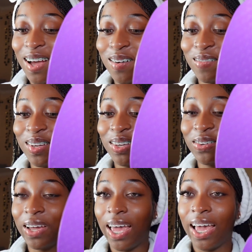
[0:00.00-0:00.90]
I'm gonna
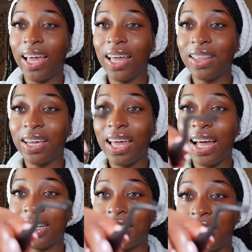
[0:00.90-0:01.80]
do an 8, and look at
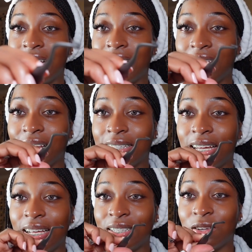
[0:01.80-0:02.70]
how tiny that is.
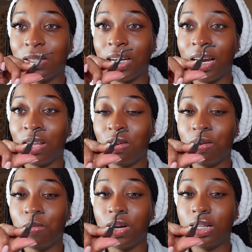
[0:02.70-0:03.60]
That is so tiny, you
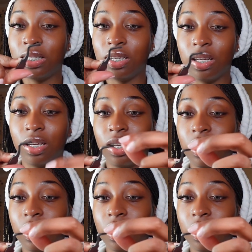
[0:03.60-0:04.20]
can barely see it.